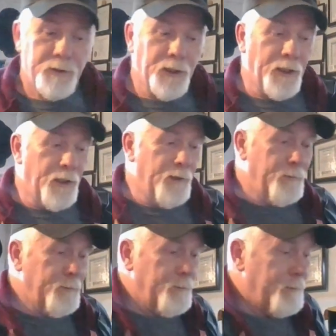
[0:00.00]

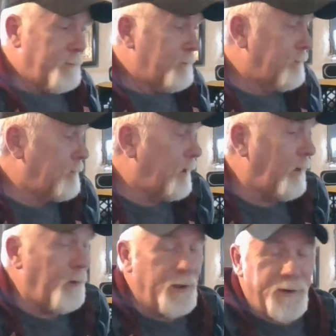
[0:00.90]
um, I
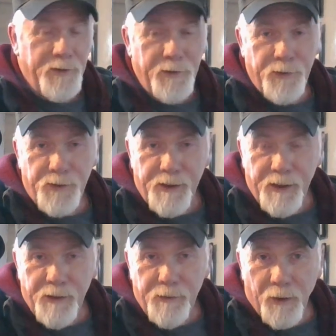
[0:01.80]
wanted to
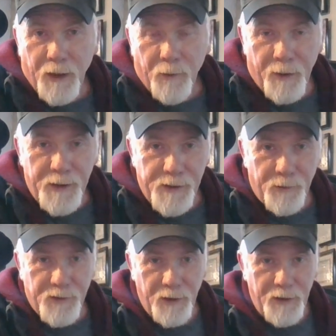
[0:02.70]
see what kind of range I
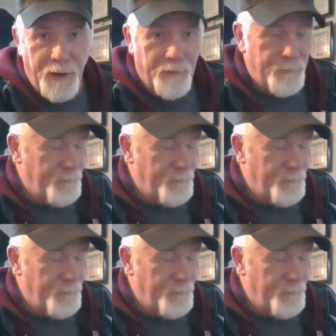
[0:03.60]
was going to get.